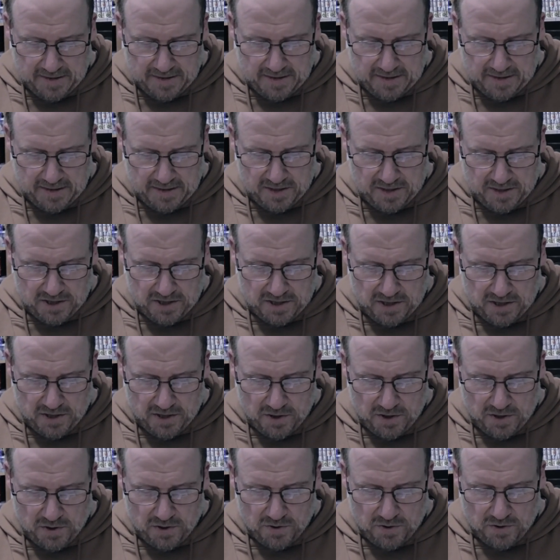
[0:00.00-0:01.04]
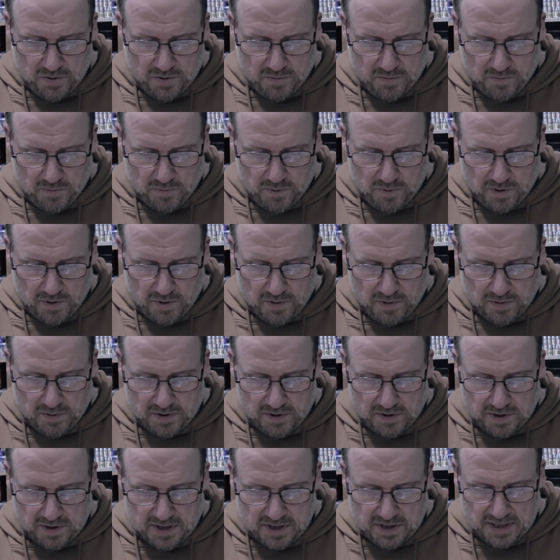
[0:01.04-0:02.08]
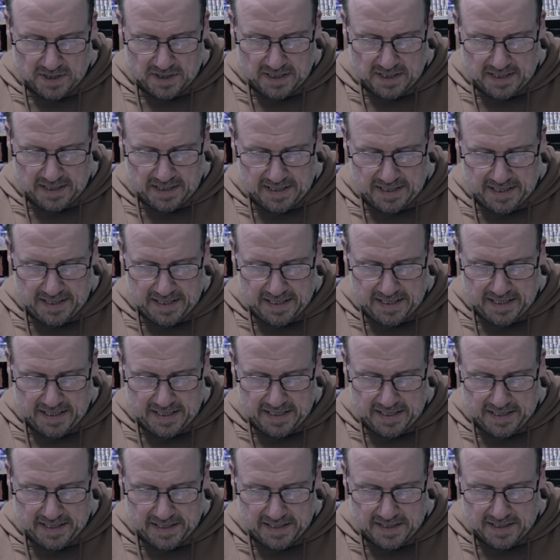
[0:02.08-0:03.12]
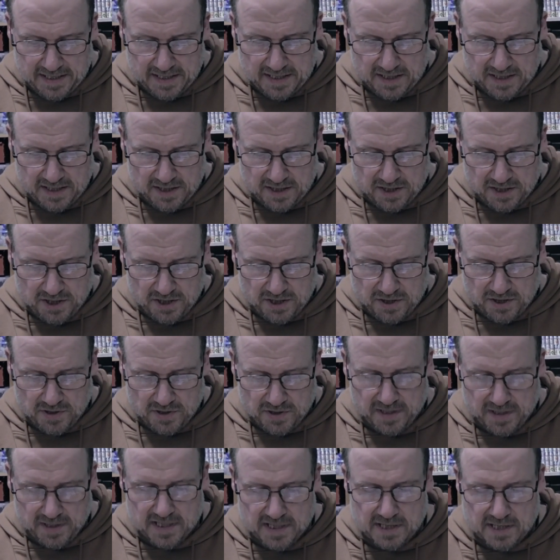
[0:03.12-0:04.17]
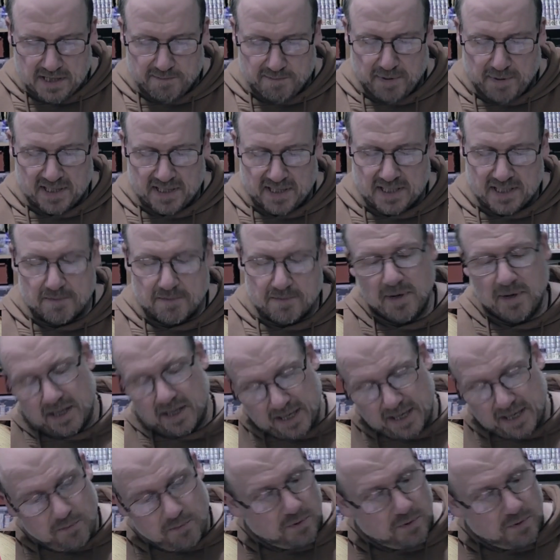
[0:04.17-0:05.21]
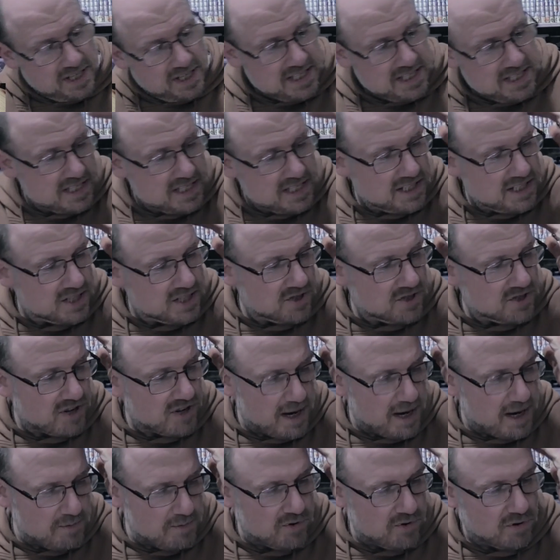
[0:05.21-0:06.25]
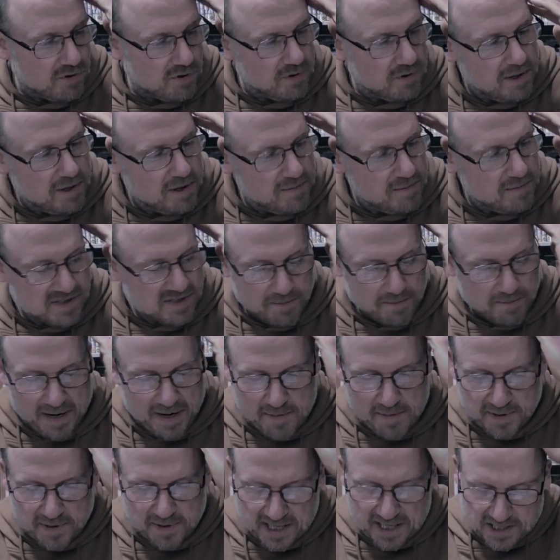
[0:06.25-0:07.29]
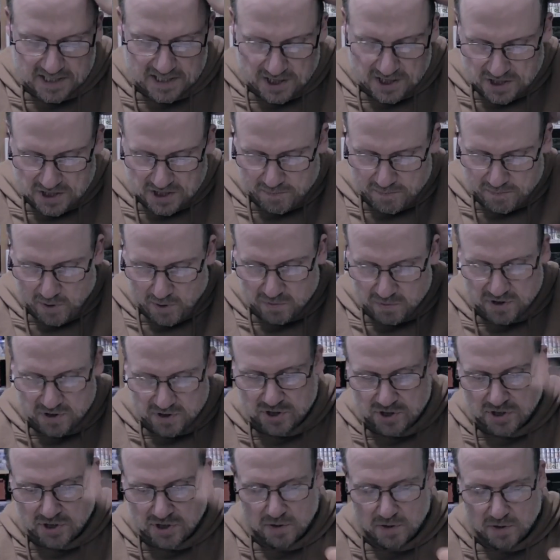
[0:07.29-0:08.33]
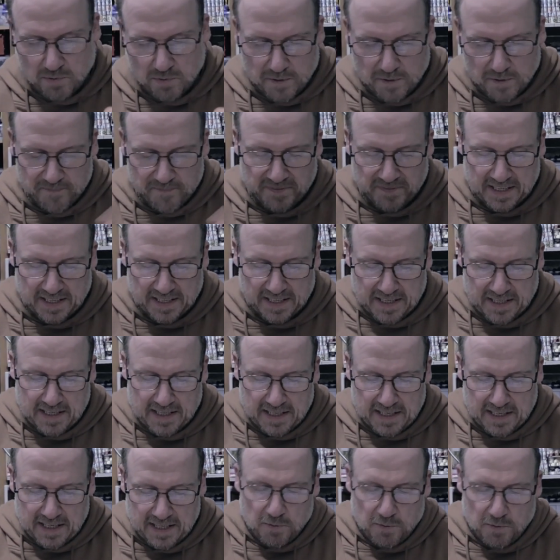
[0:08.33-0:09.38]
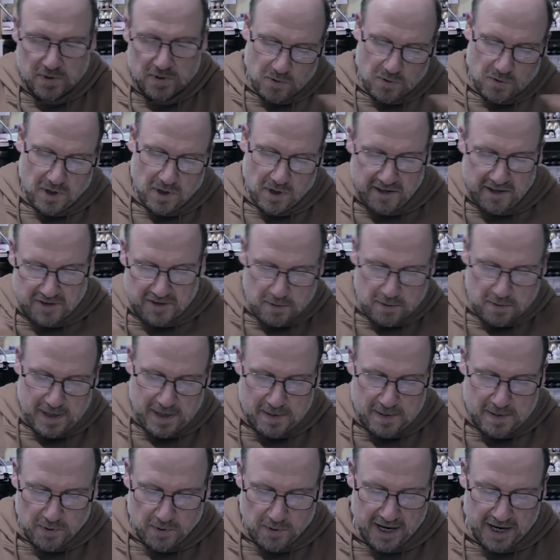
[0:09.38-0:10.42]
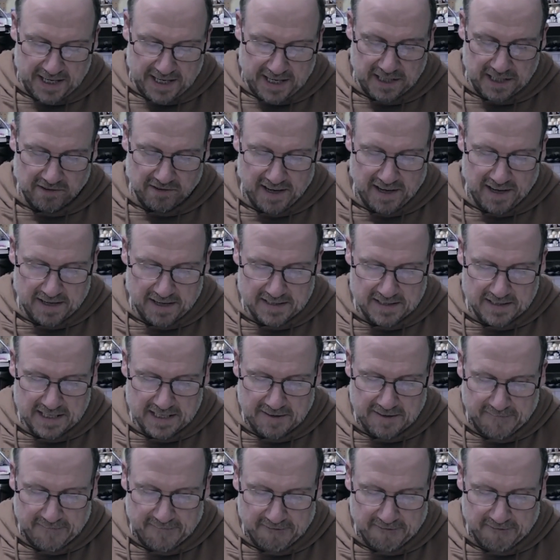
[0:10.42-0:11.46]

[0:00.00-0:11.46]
Uh, Talu walks in two, so it says bustling market well this is the scrap crawler so maybe there's a small stall uh, with quite a few people hanging around it